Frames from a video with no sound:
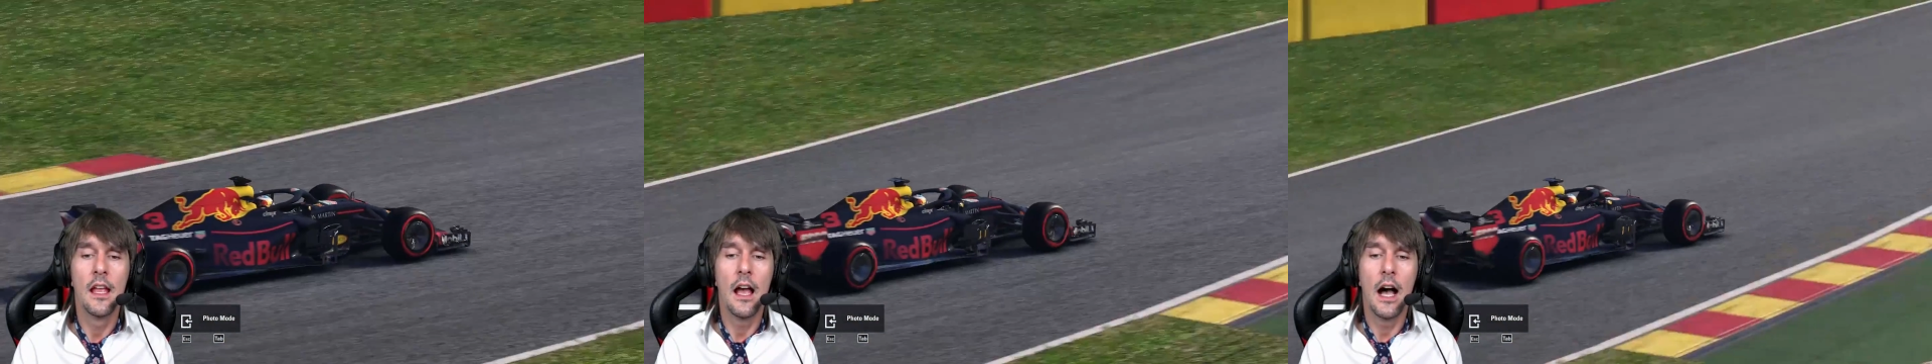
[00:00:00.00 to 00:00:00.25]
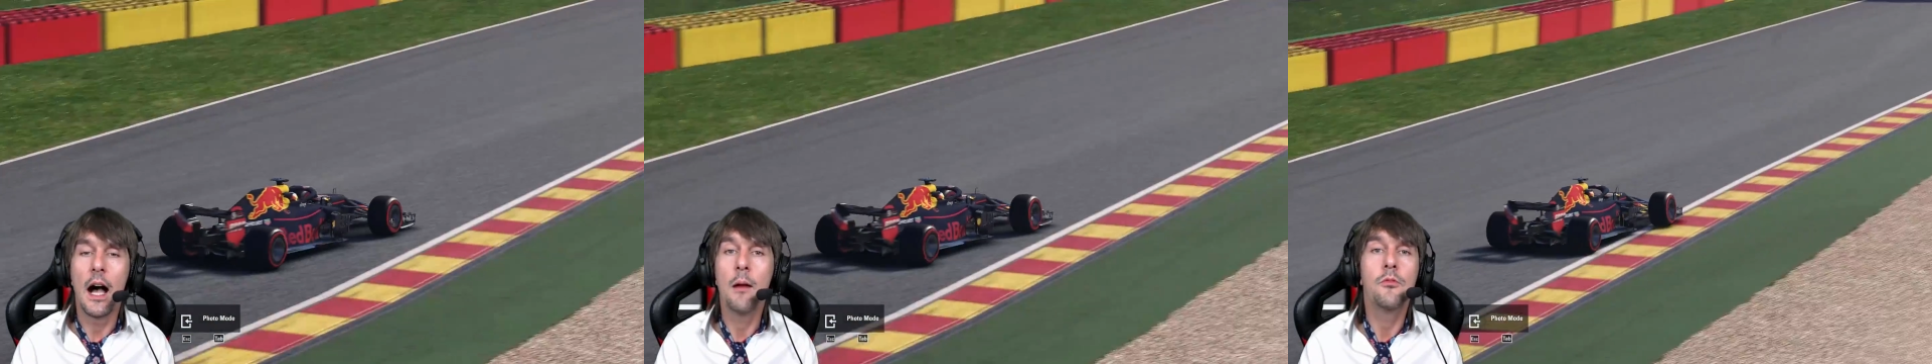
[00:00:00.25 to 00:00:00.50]

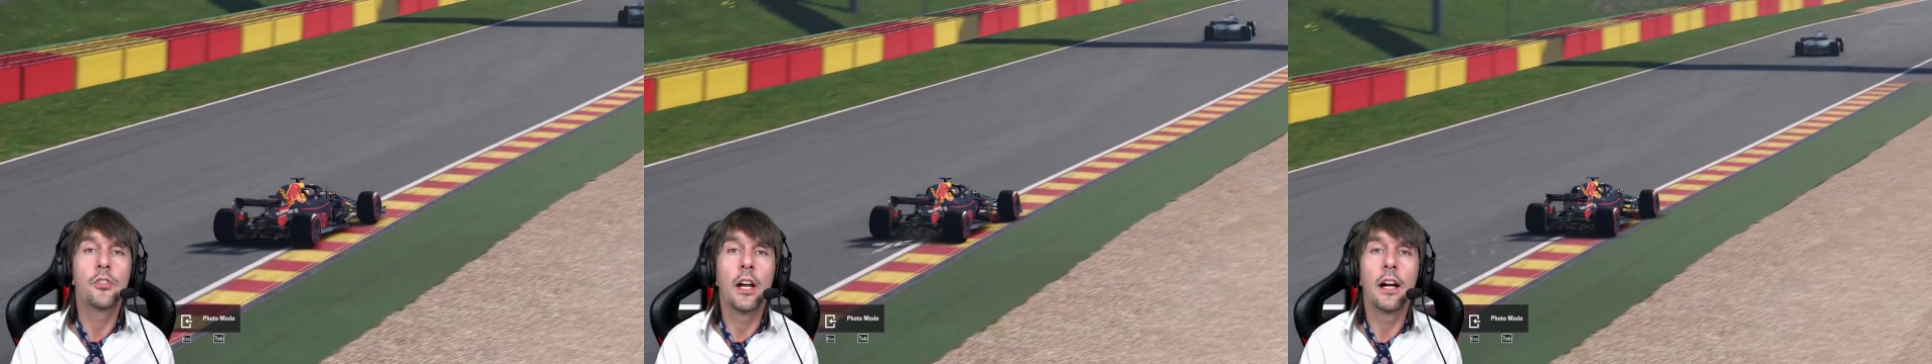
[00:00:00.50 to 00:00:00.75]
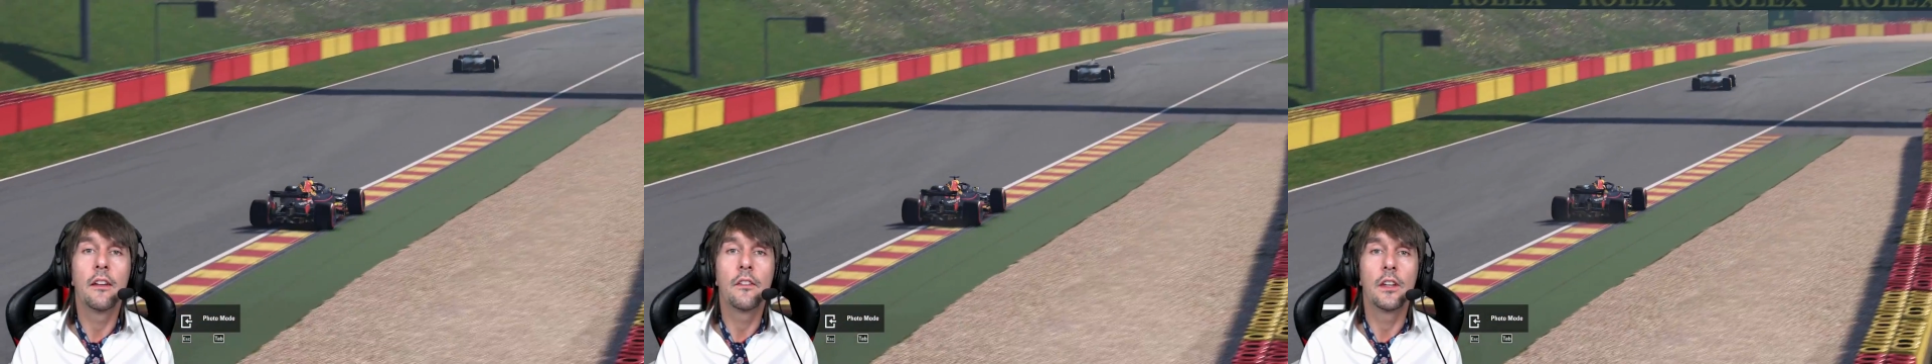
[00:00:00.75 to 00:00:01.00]
I'm
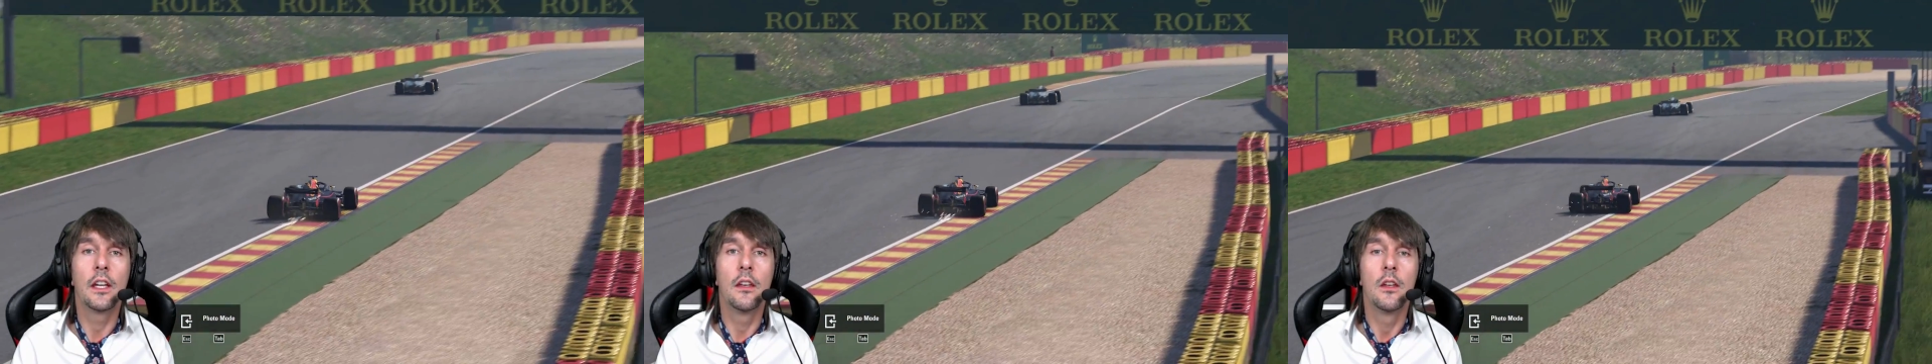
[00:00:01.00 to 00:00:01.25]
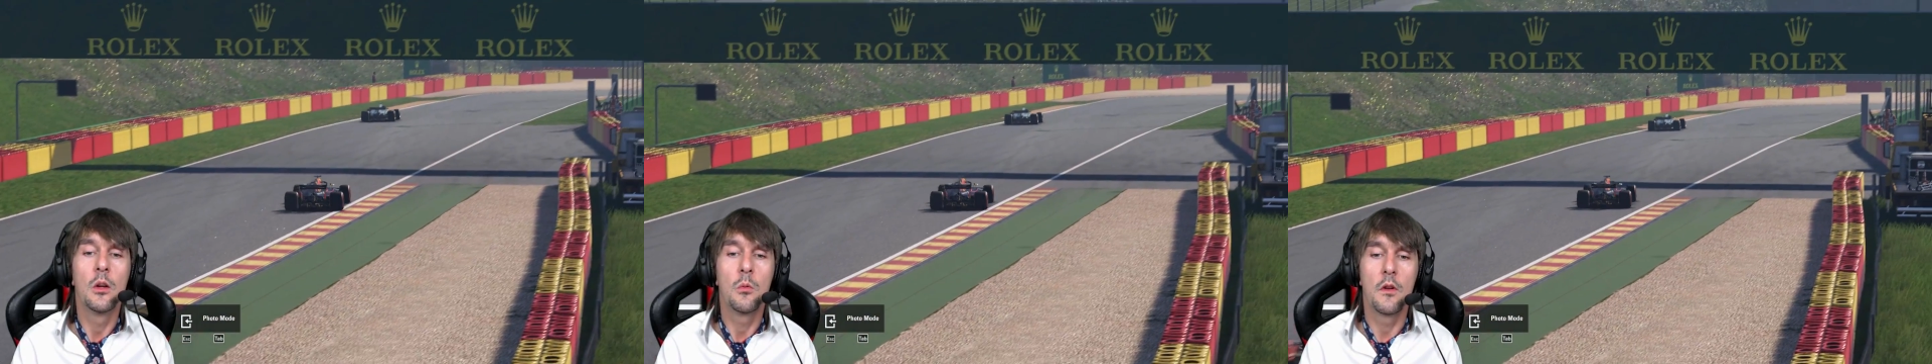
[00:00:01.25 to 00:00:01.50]
driving
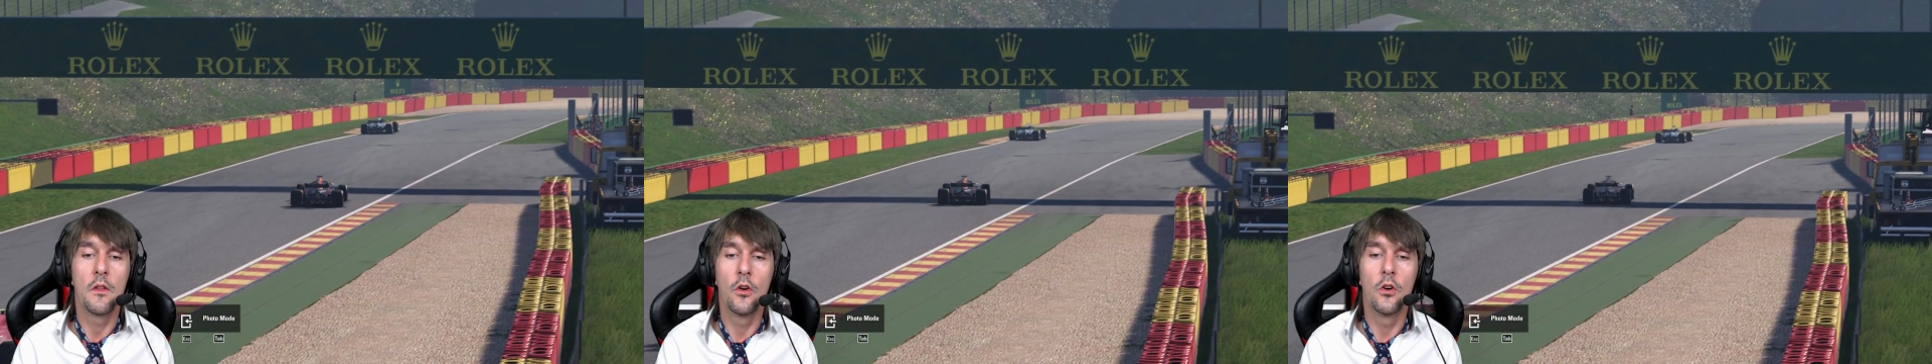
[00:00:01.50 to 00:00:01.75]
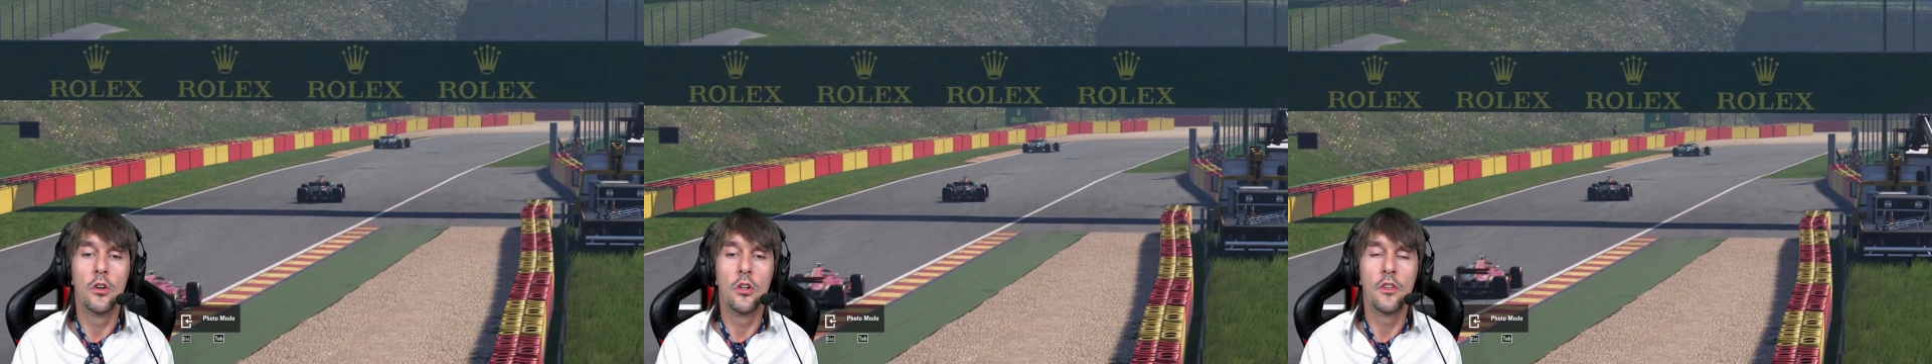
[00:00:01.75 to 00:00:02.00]
with
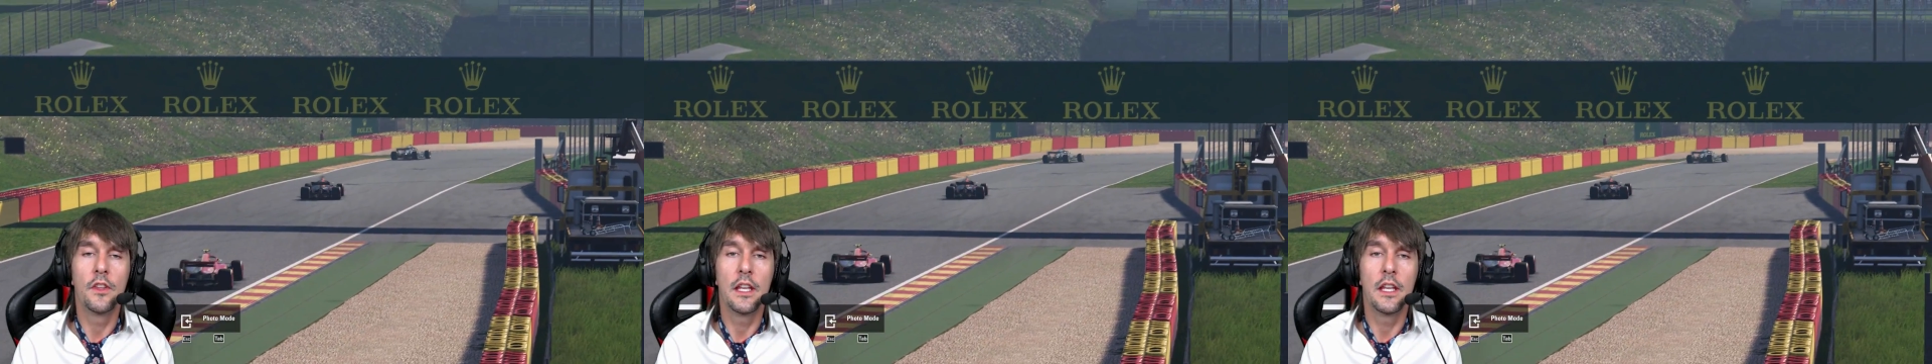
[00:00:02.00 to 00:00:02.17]
all the